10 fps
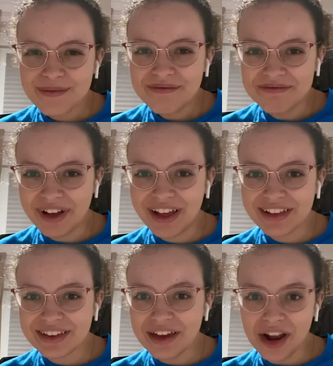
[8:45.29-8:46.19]
But
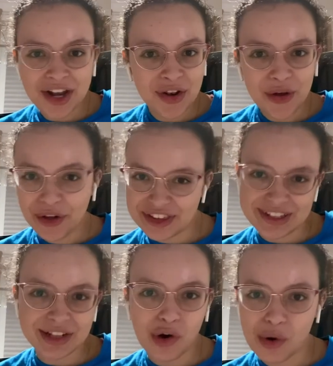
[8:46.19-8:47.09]
not a
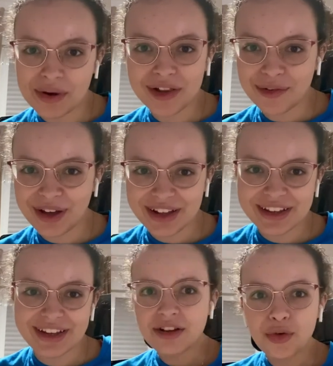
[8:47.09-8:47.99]
normal one.
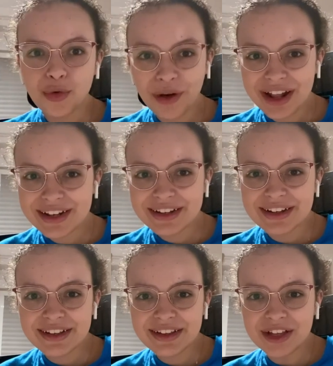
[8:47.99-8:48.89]
One
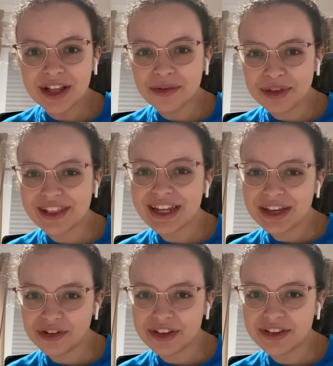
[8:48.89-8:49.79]
with
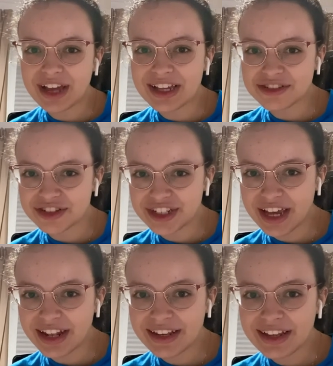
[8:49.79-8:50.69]
liquid nitrogen.